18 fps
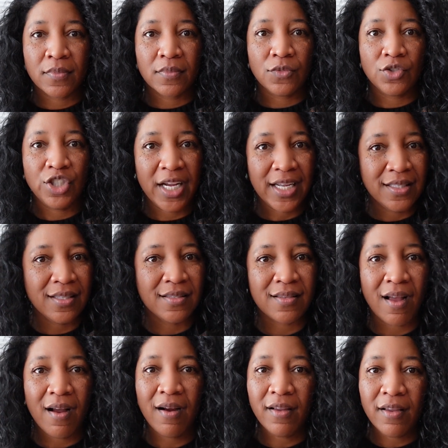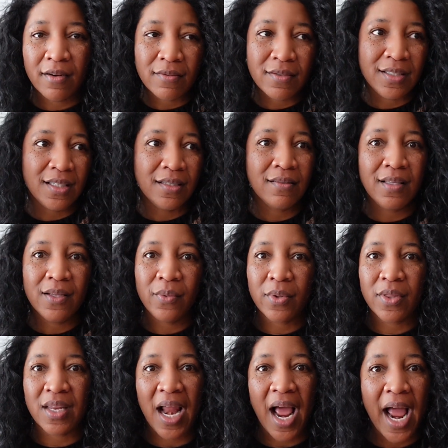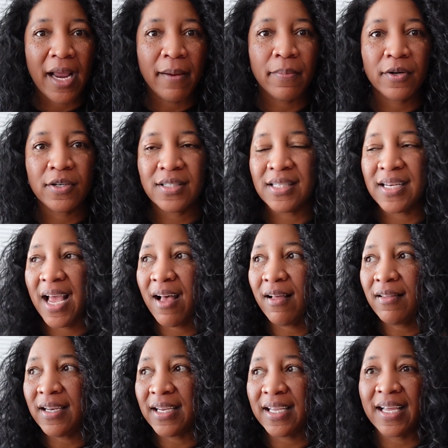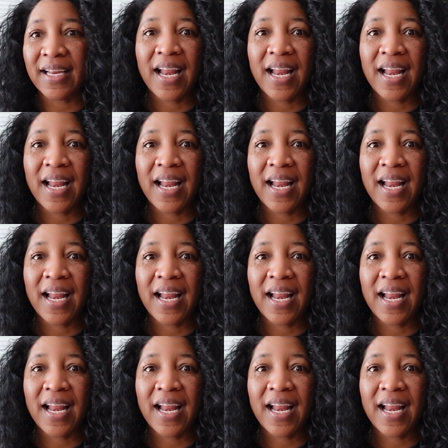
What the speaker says: chances are you're dealing with an I personality.